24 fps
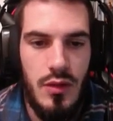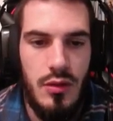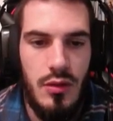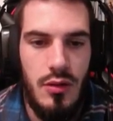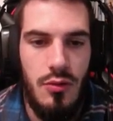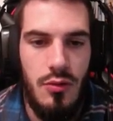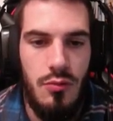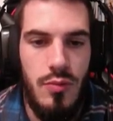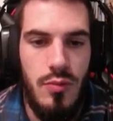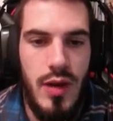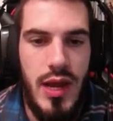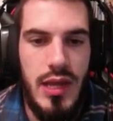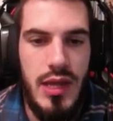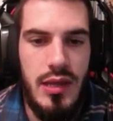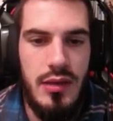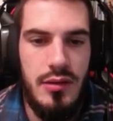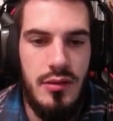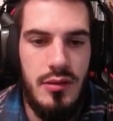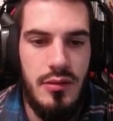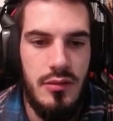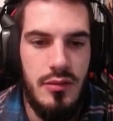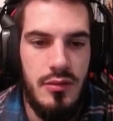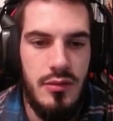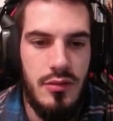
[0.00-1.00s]

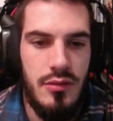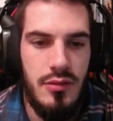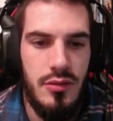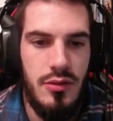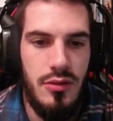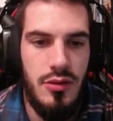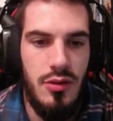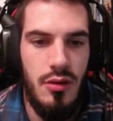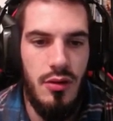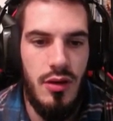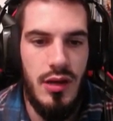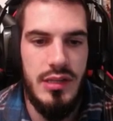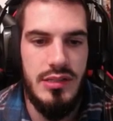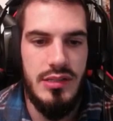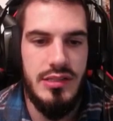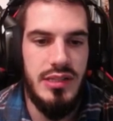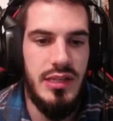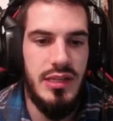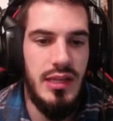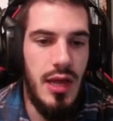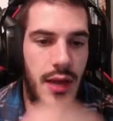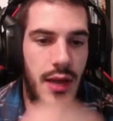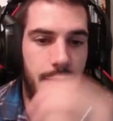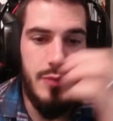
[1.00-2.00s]
Rake, you're going to
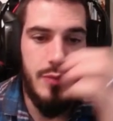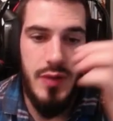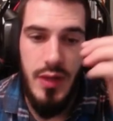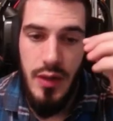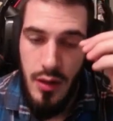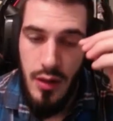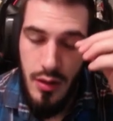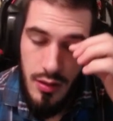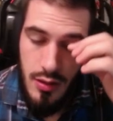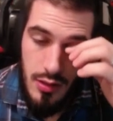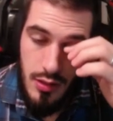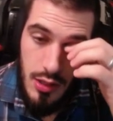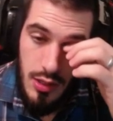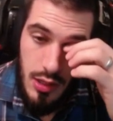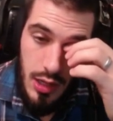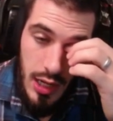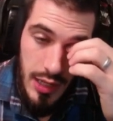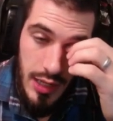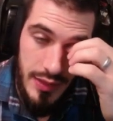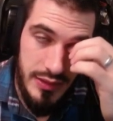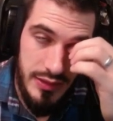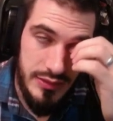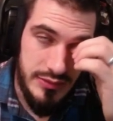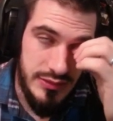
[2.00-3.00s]
see up here
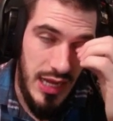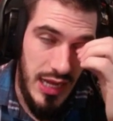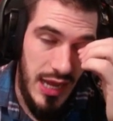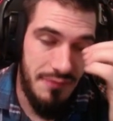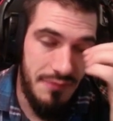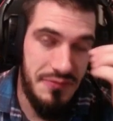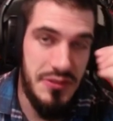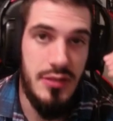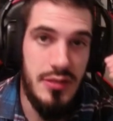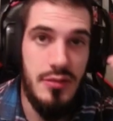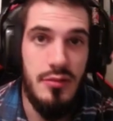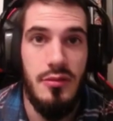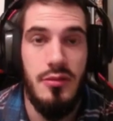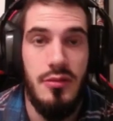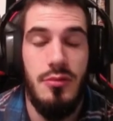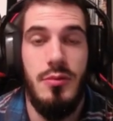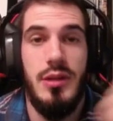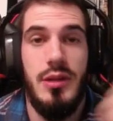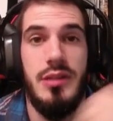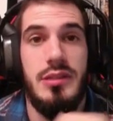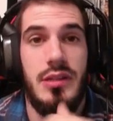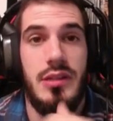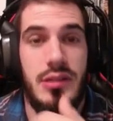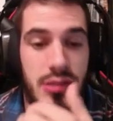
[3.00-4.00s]
on the left. The
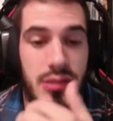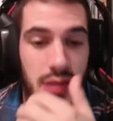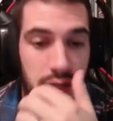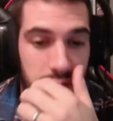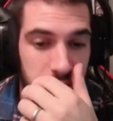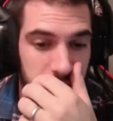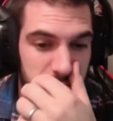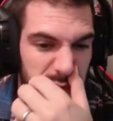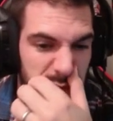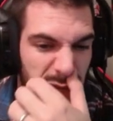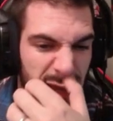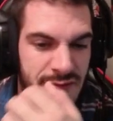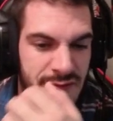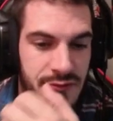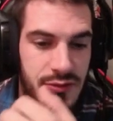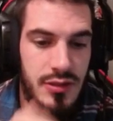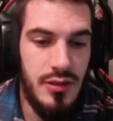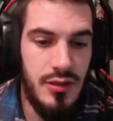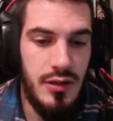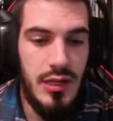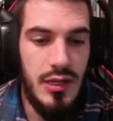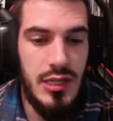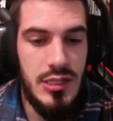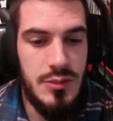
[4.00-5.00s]
reason it's on the
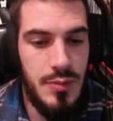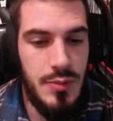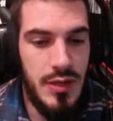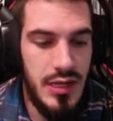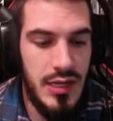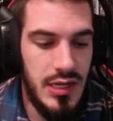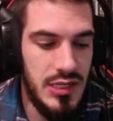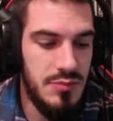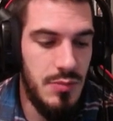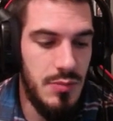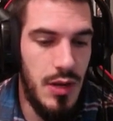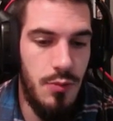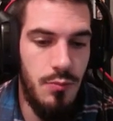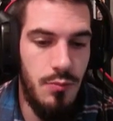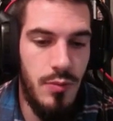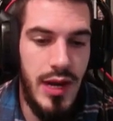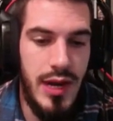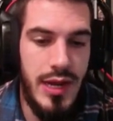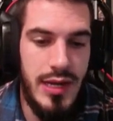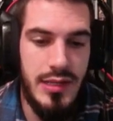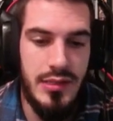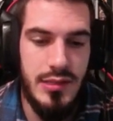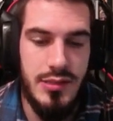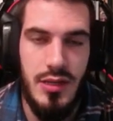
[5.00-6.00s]
left is because my
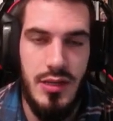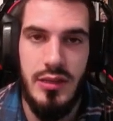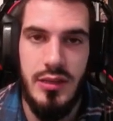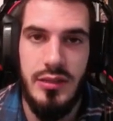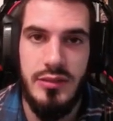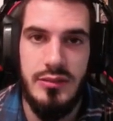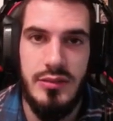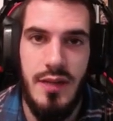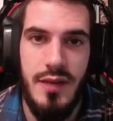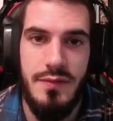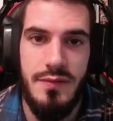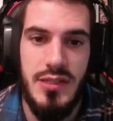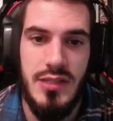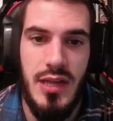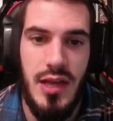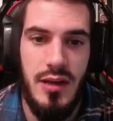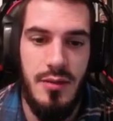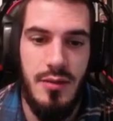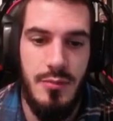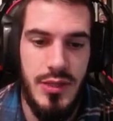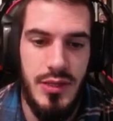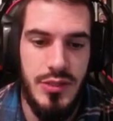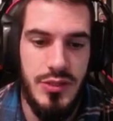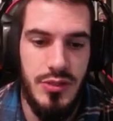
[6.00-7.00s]
Rake is on the left side
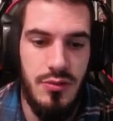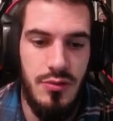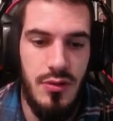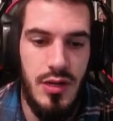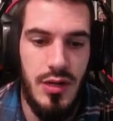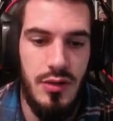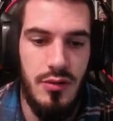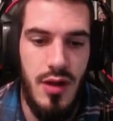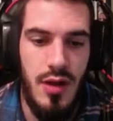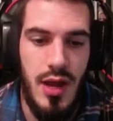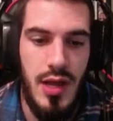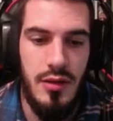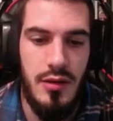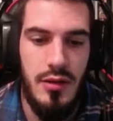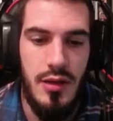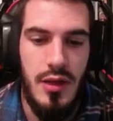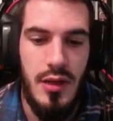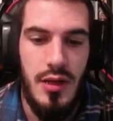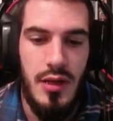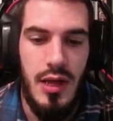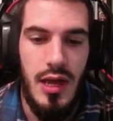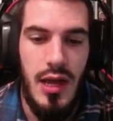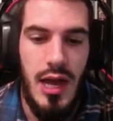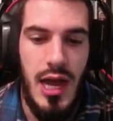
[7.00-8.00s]
of my screen, right?
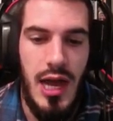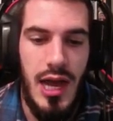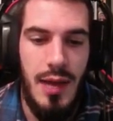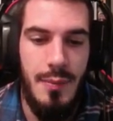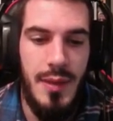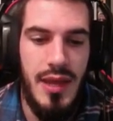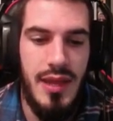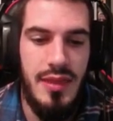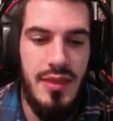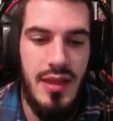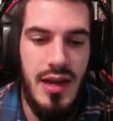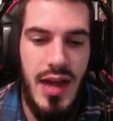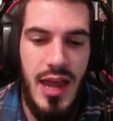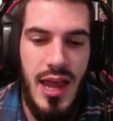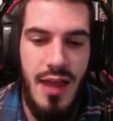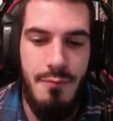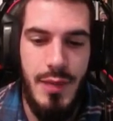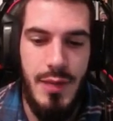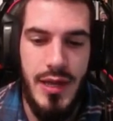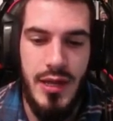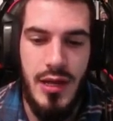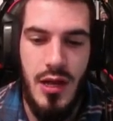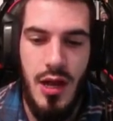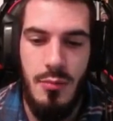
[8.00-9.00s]
And then I have
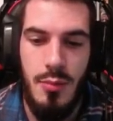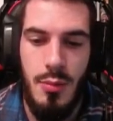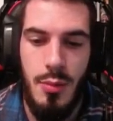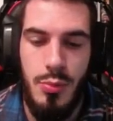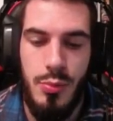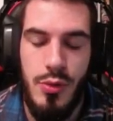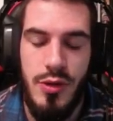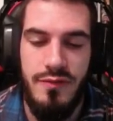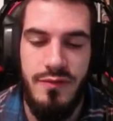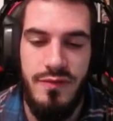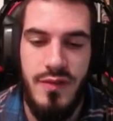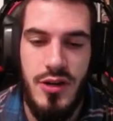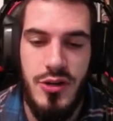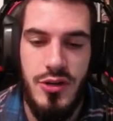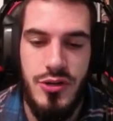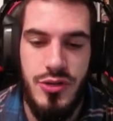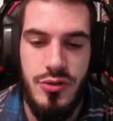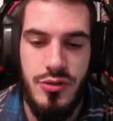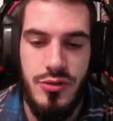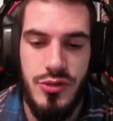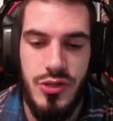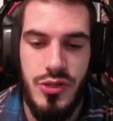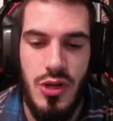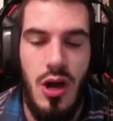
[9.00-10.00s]
my combo point
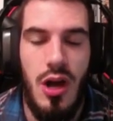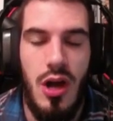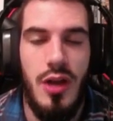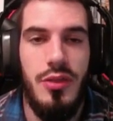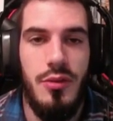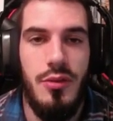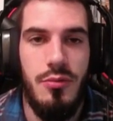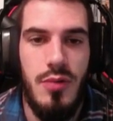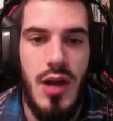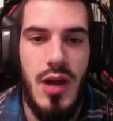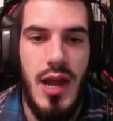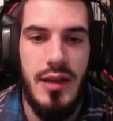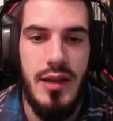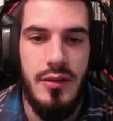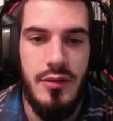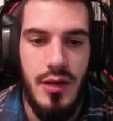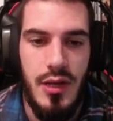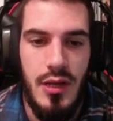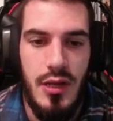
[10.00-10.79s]
finishers on the right.